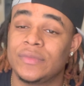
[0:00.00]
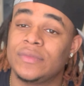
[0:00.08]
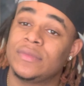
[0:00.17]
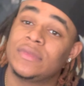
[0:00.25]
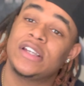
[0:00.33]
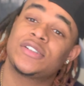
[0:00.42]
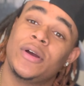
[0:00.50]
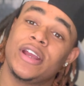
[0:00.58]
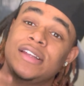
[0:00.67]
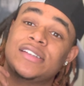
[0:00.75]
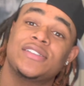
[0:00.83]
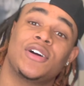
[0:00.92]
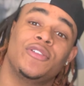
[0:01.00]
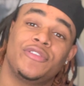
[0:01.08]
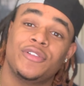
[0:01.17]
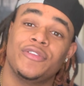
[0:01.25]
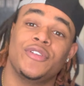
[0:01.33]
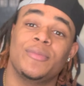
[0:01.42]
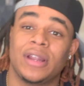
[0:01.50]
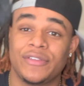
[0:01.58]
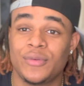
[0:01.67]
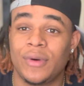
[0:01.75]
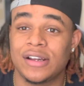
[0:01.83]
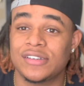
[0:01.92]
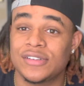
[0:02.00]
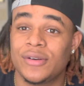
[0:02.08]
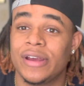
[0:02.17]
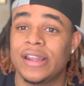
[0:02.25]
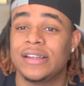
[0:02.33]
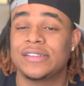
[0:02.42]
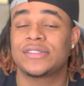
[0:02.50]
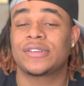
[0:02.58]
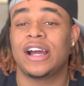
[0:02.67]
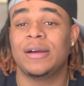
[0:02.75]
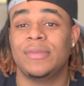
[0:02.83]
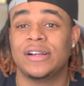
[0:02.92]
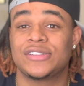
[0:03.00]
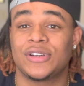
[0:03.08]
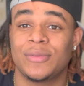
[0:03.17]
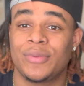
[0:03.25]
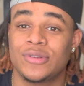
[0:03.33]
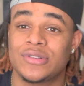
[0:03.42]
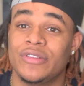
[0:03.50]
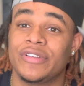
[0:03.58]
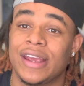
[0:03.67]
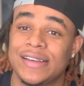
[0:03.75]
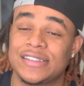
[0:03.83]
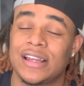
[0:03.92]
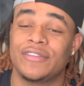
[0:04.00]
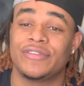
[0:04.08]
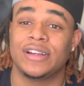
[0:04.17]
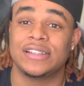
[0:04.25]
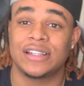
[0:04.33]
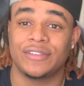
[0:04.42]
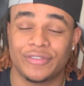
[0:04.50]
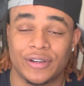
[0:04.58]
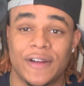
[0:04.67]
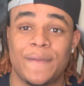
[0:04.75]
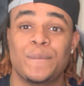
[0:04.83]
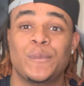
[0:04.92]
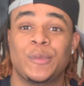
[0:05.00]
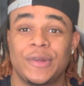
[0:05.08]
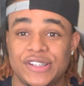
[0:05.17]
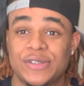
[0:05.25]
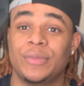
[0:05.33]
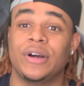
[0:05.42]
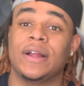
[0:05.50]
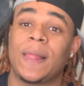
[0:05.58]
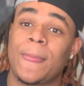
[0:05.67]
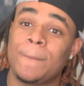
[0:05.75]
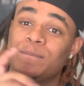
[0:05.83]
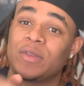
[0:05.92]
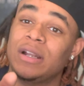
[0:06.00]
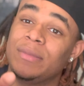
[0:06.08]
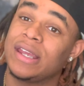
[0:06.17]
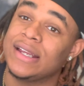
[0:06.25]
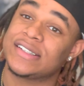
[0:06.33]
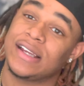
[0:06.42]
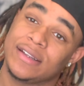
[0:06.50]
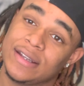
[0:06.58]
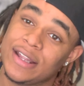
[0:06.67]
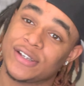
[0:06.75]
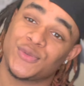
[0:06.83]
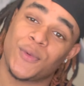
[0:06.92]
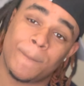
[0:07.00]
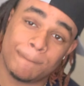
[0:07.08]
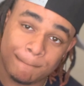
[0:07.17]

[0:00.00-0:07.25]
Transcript: let's go ahead and get this on for review, man. If you watch this, go ahead and hit the subscribe button, turn on post notifications, tell a friend, tell a friend. It's your boy. I'm gonna catch y'all in the next one.